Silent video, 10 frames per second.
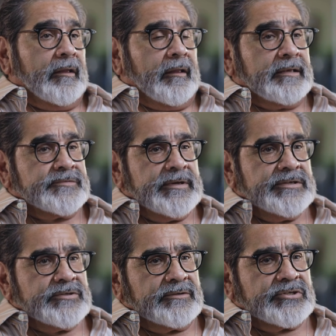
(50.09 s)
As
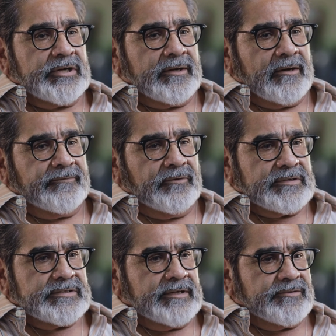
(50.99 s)
regional chair for the
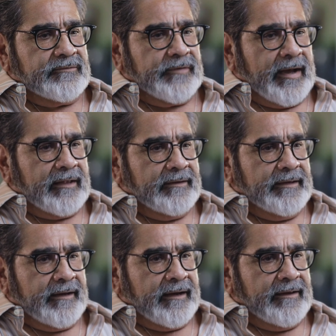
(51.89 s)
Central
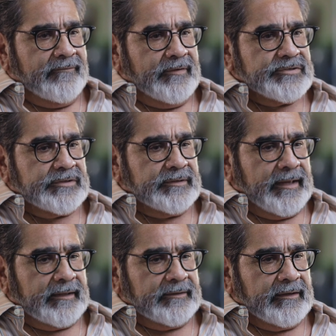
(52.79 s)
Valley, I envision
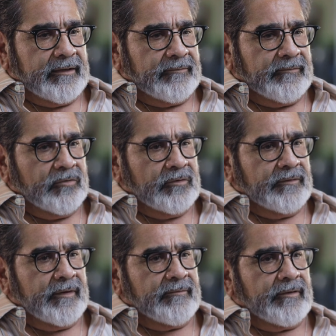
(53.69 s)
that the role
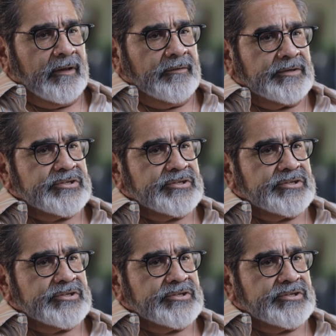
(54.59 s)
of the of the